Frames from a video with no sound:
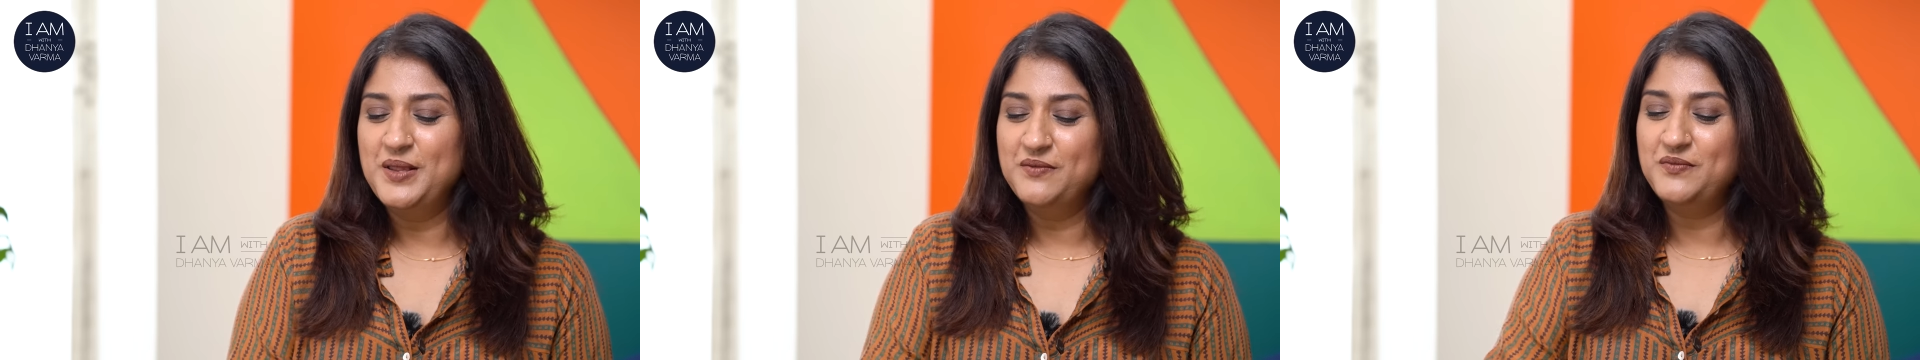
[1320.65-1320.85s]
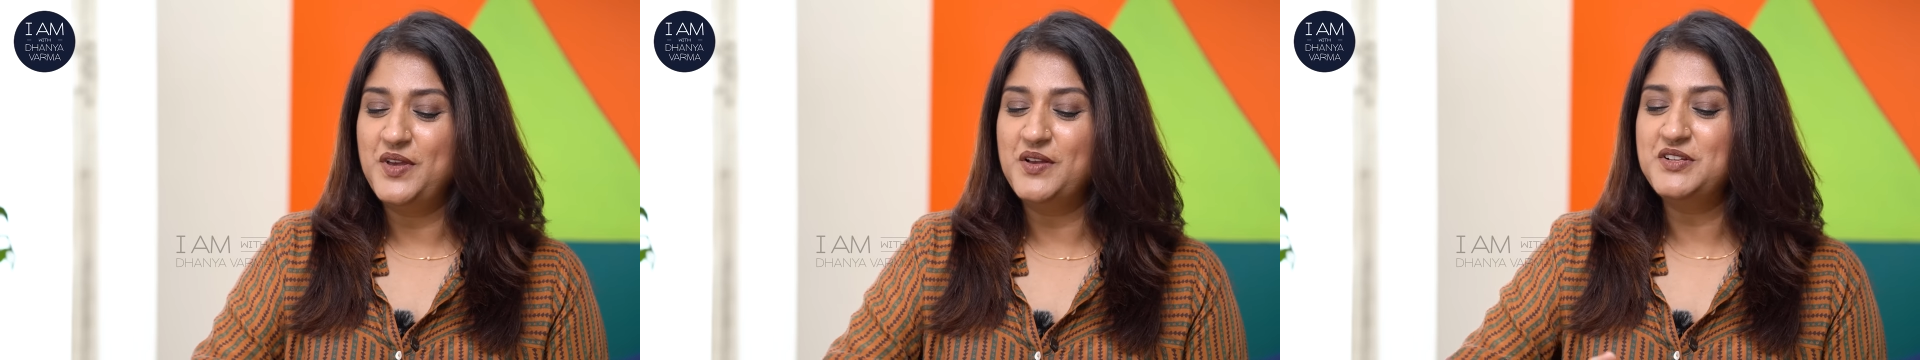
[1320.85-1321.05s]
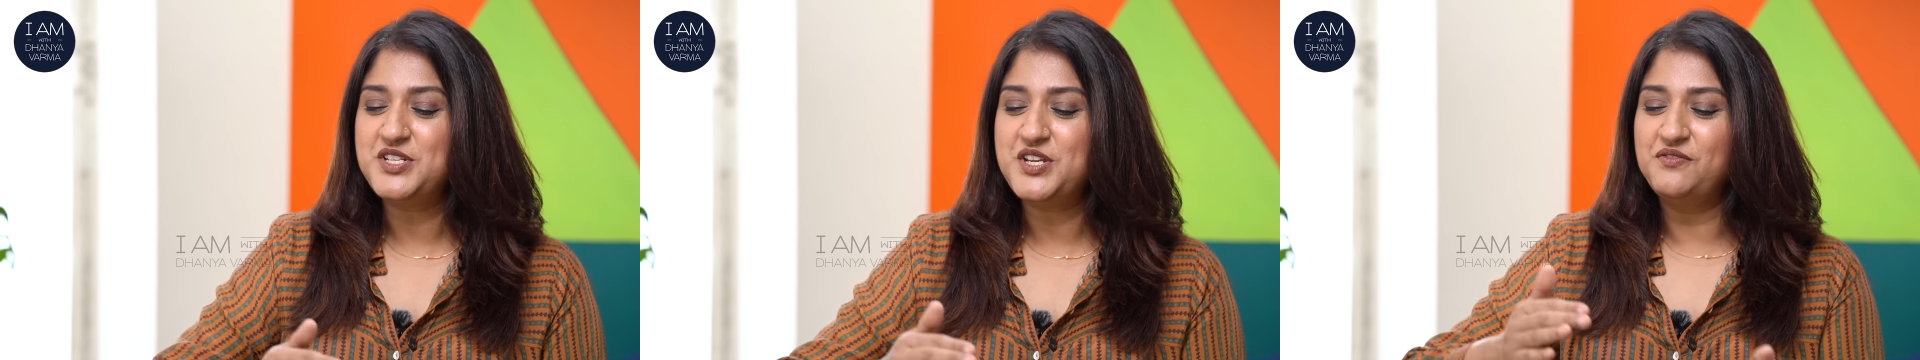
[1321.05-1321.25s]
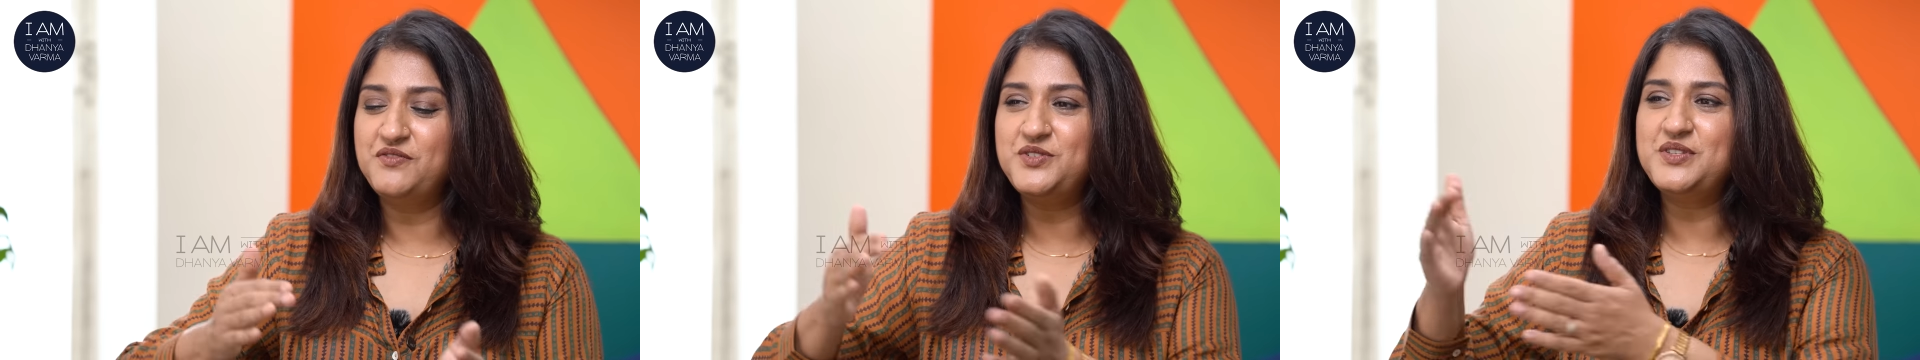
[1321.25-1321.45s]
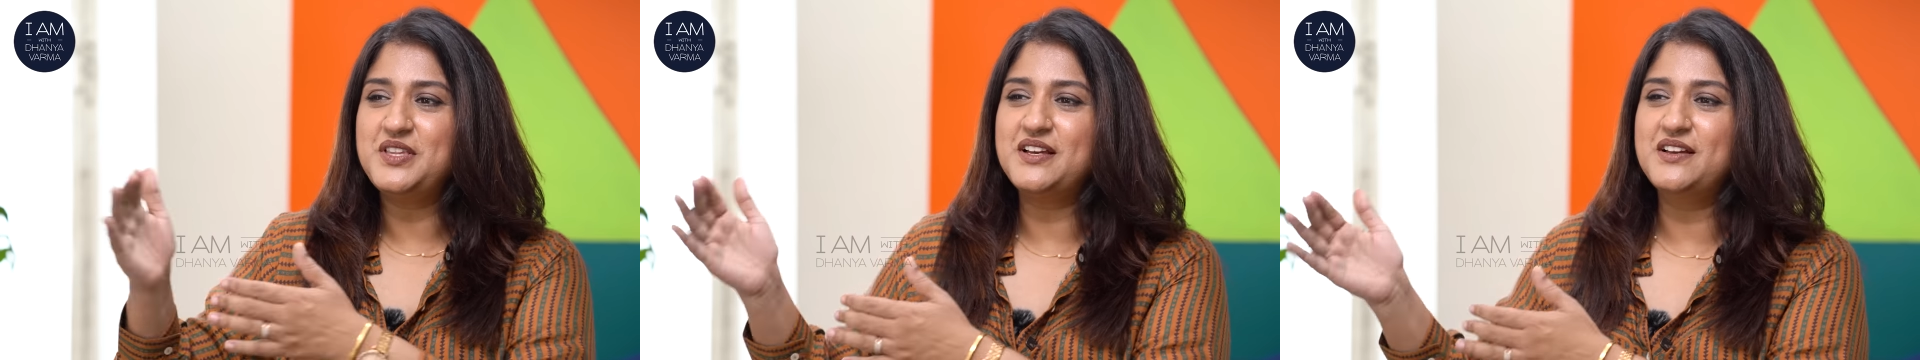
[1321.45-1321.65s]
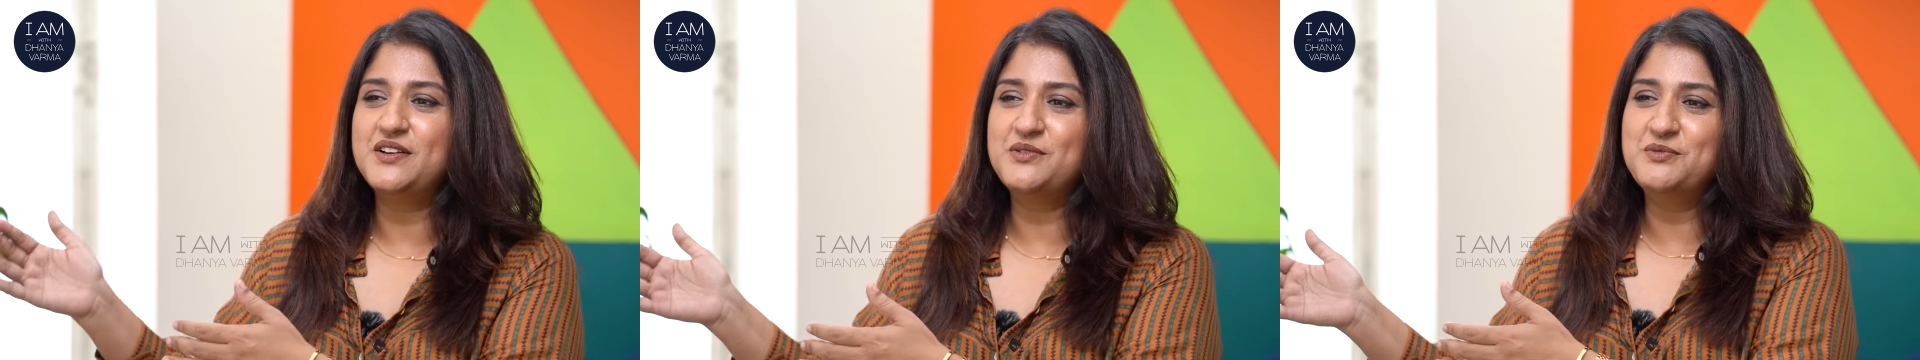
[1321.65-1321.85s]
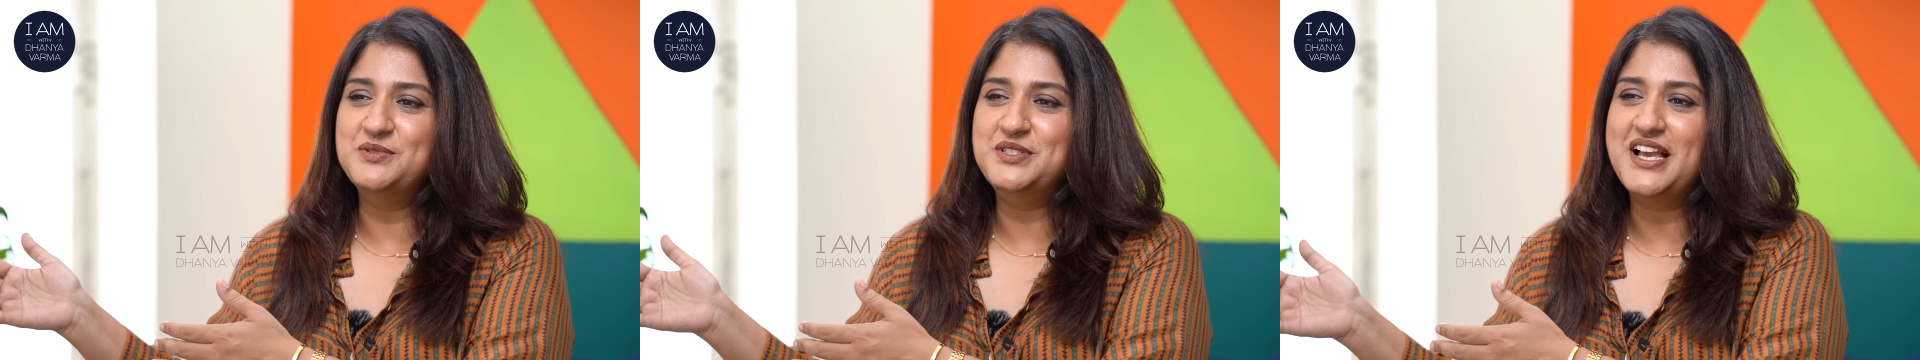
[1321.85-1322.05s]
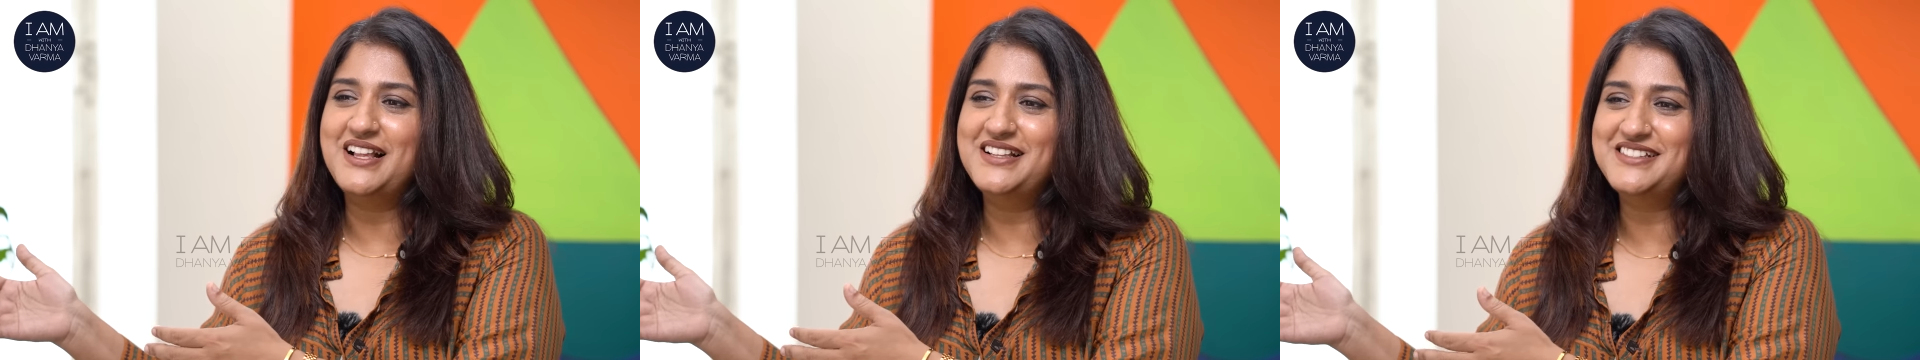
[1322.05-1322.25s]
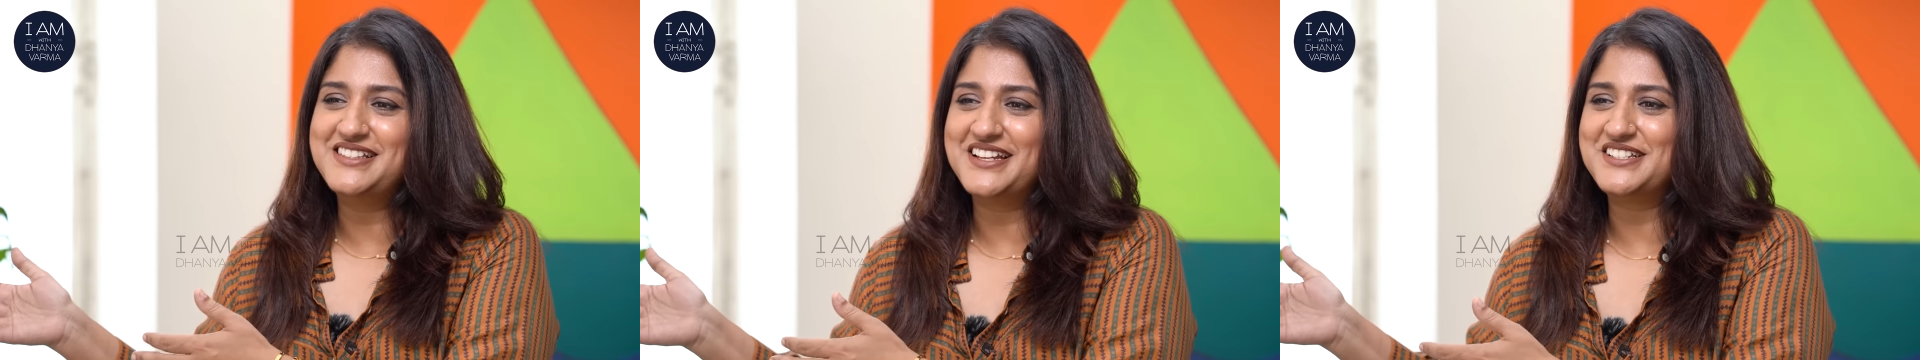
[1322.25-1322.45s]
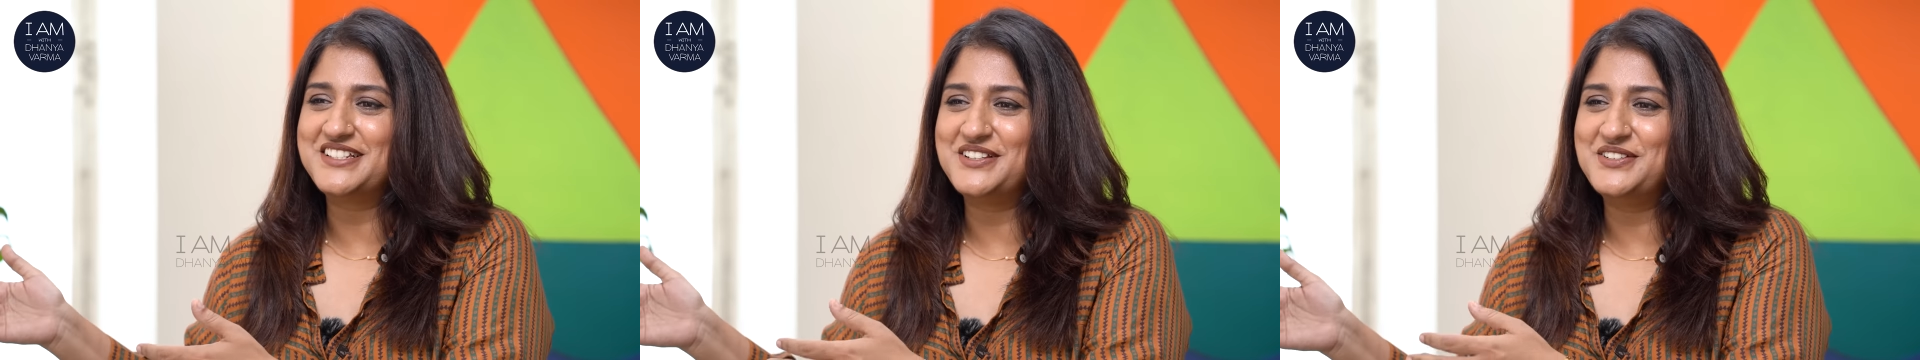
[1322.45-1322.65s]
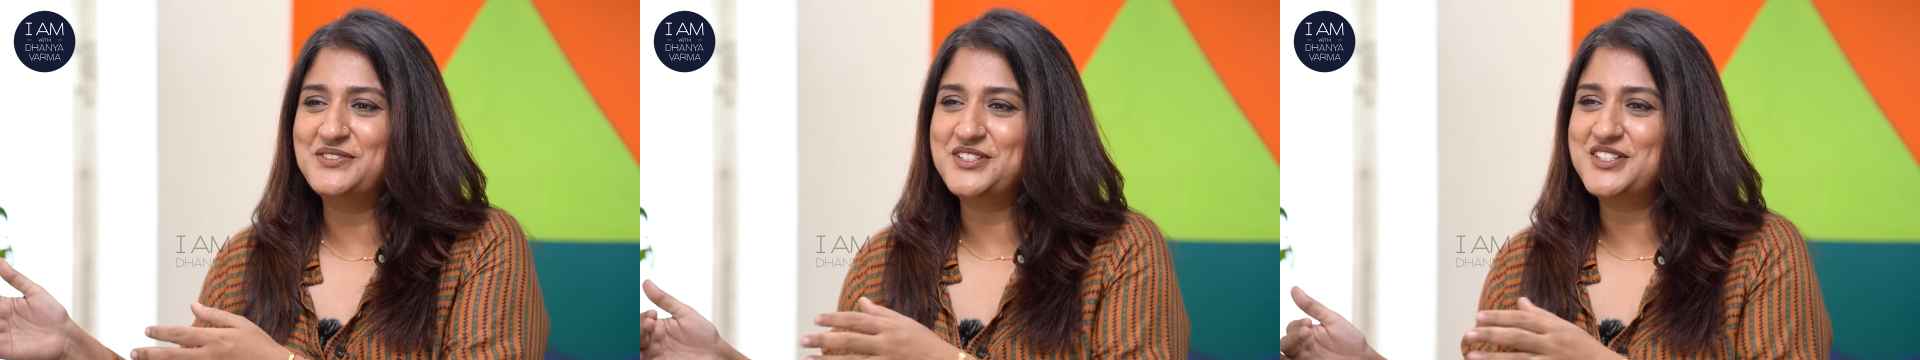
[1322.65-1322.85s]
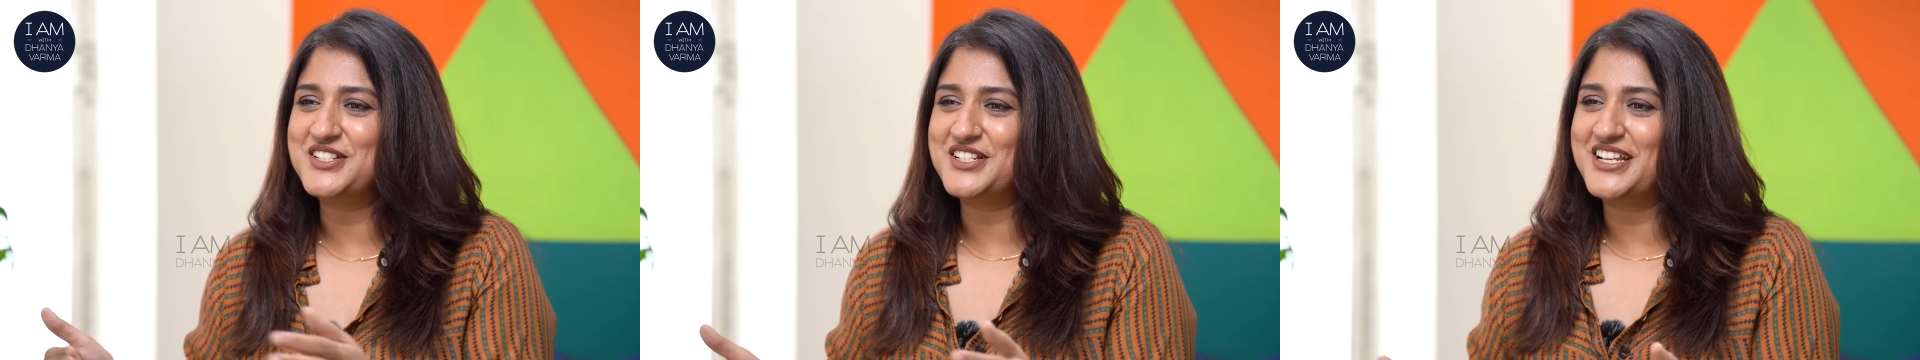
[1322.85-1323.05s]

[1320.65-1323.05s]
We will shift to the Unyal section. Or it's a